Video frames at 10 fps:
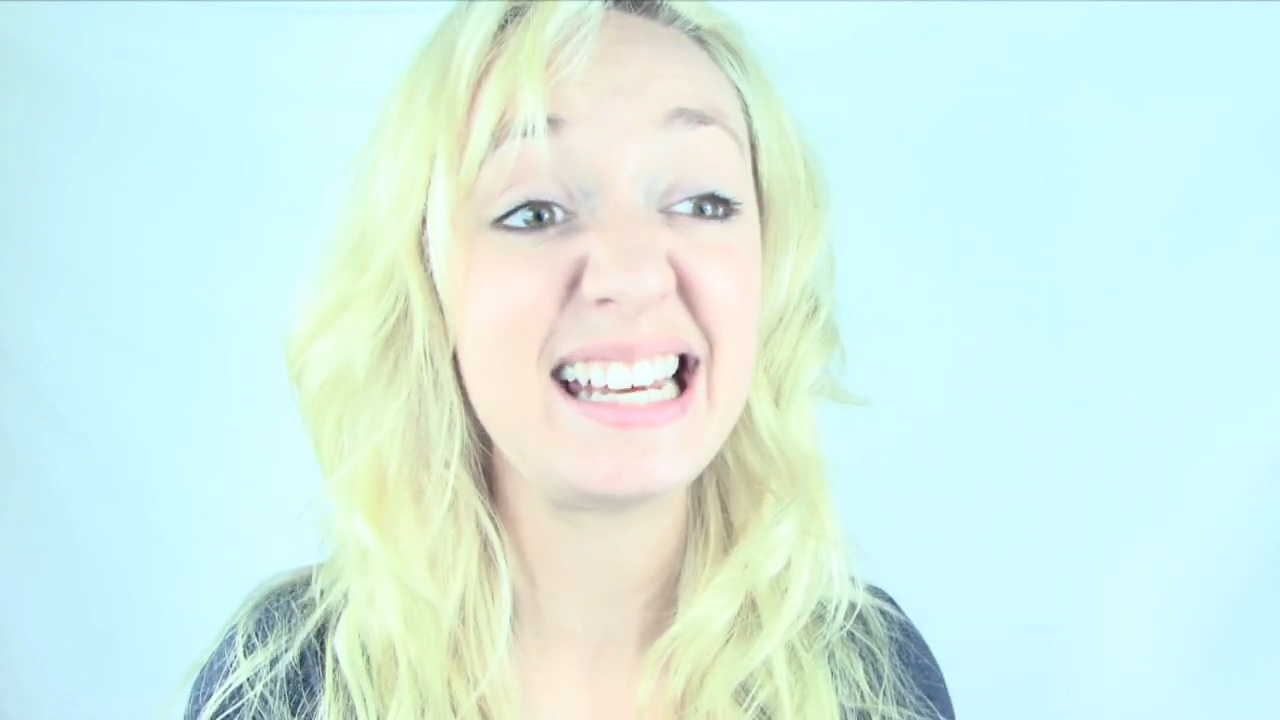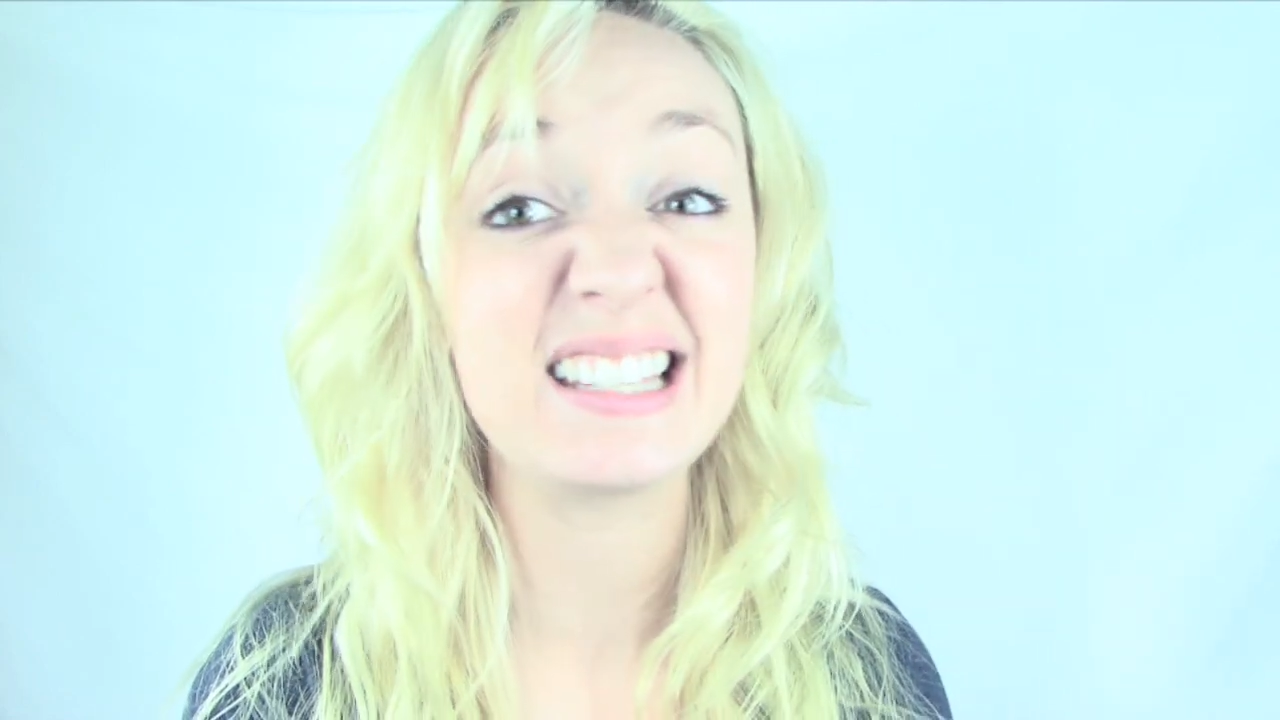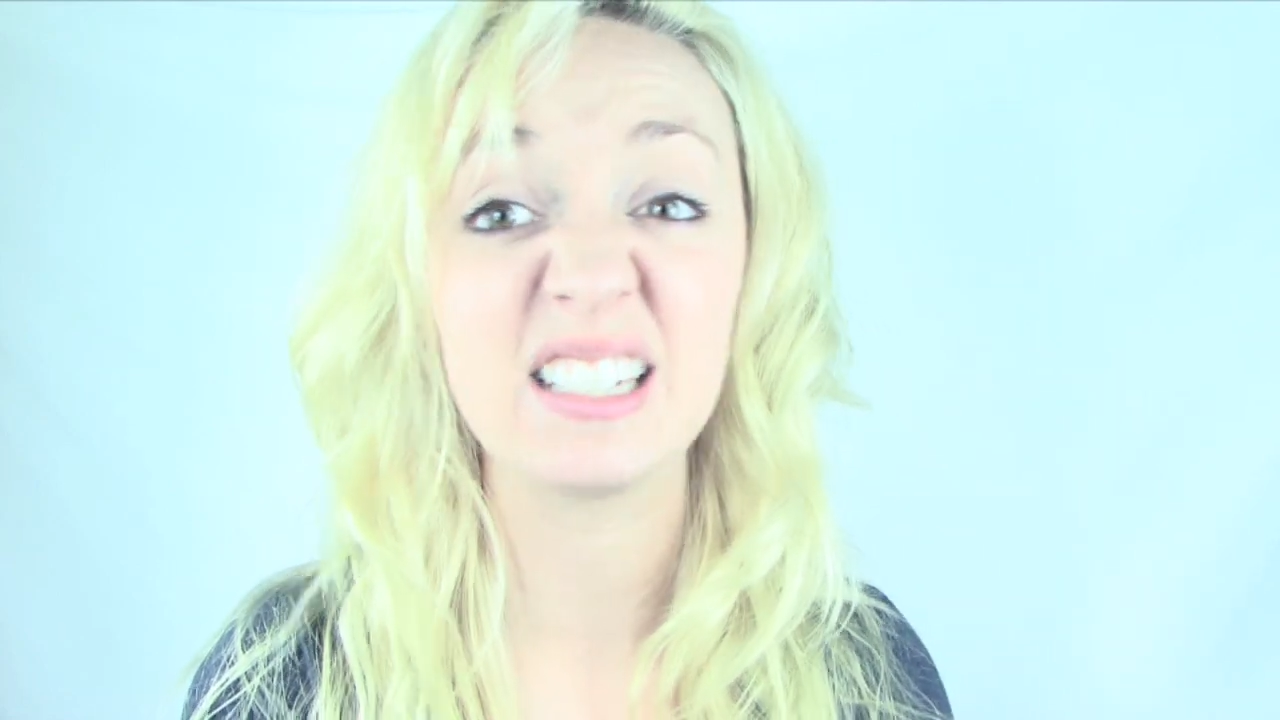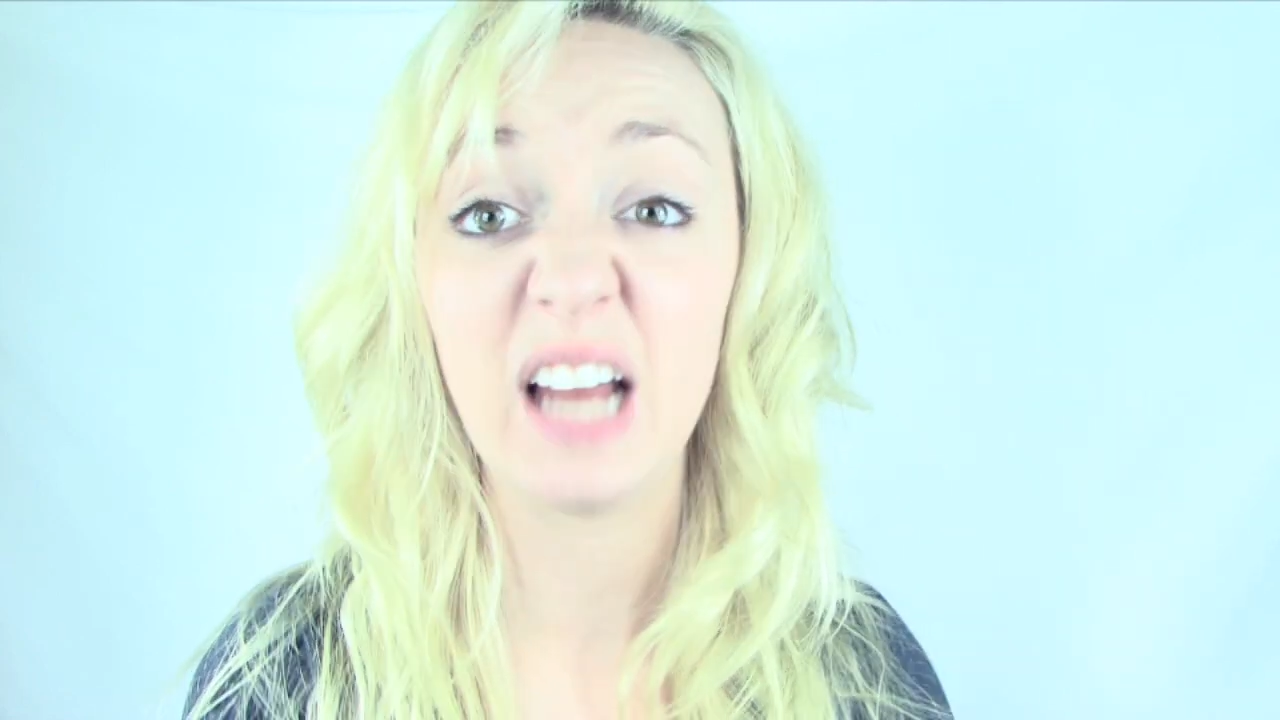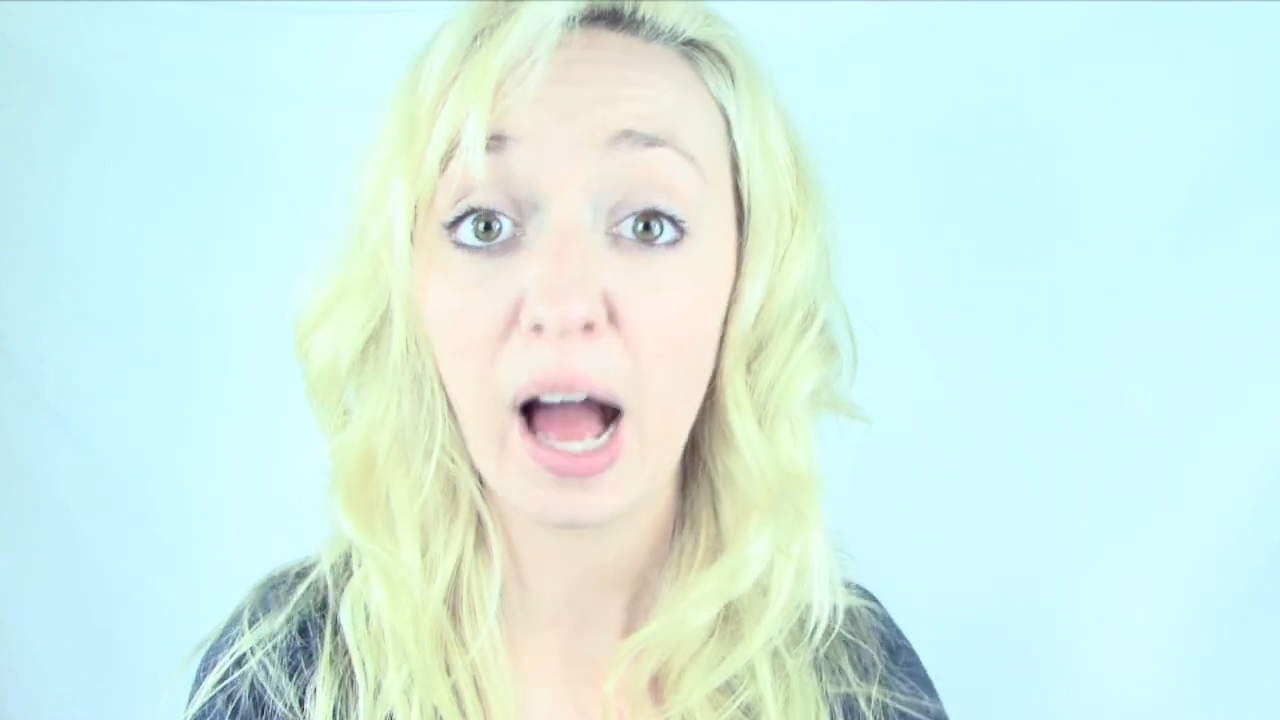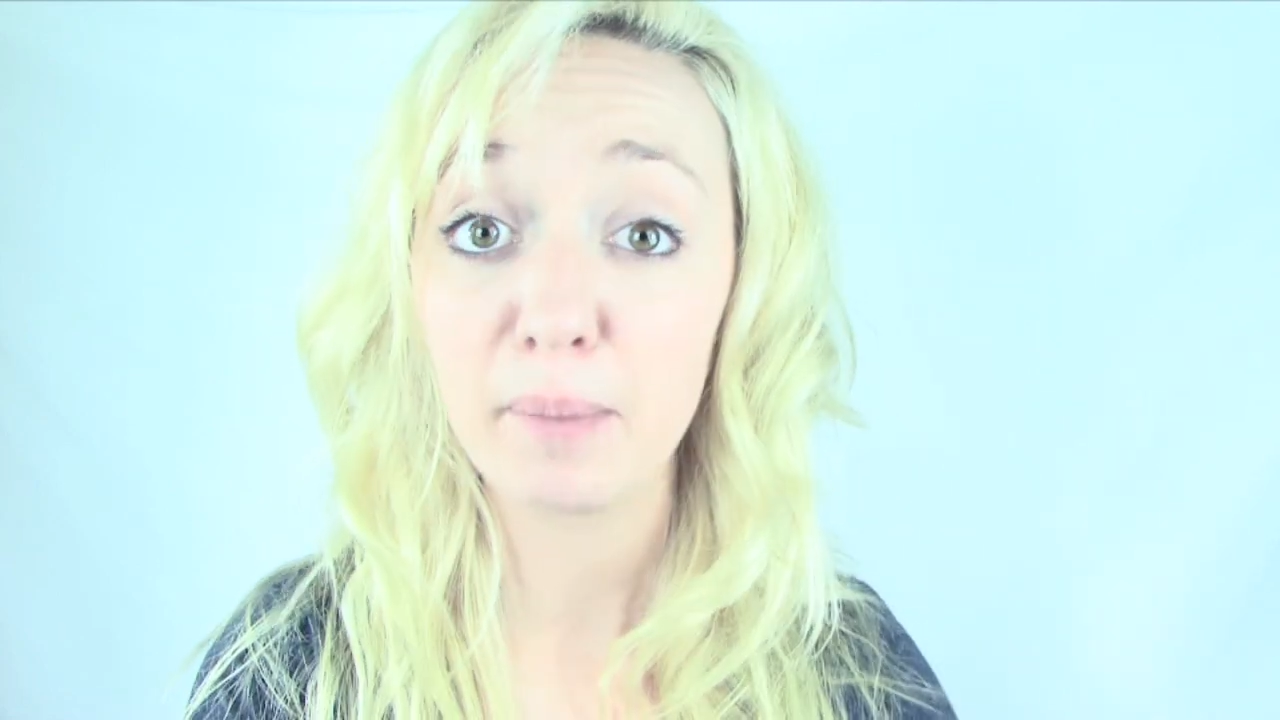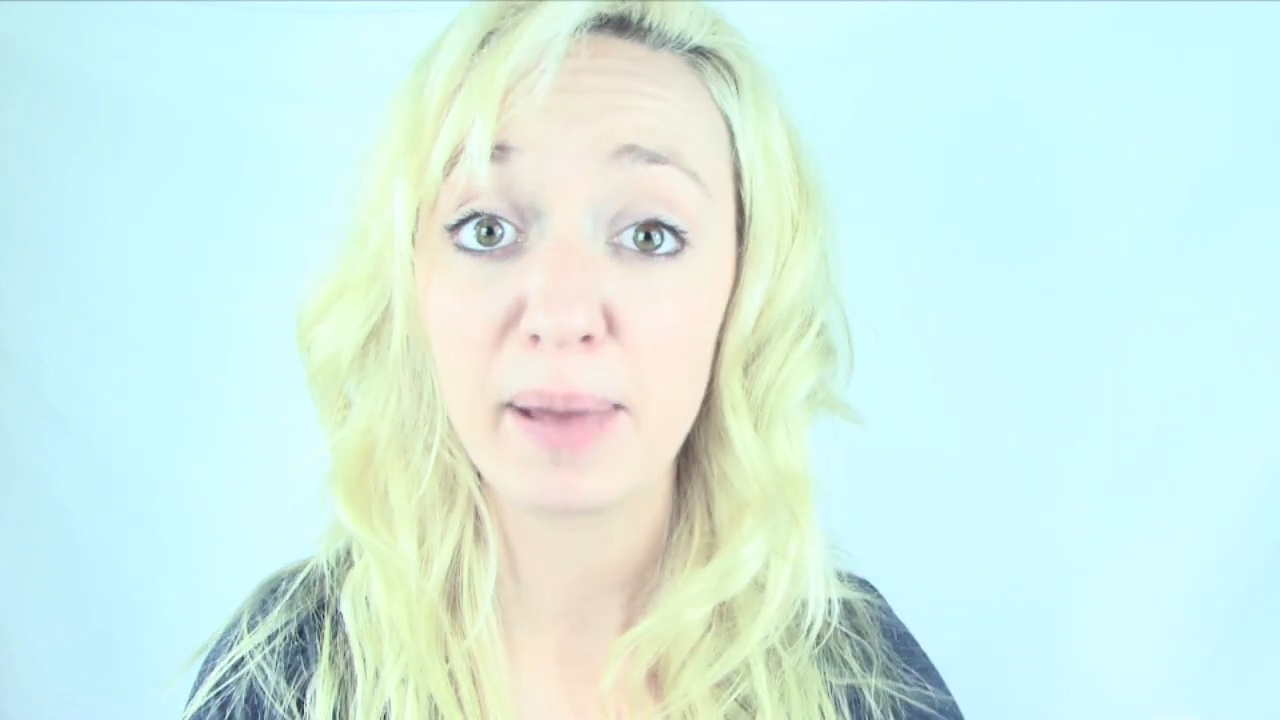is not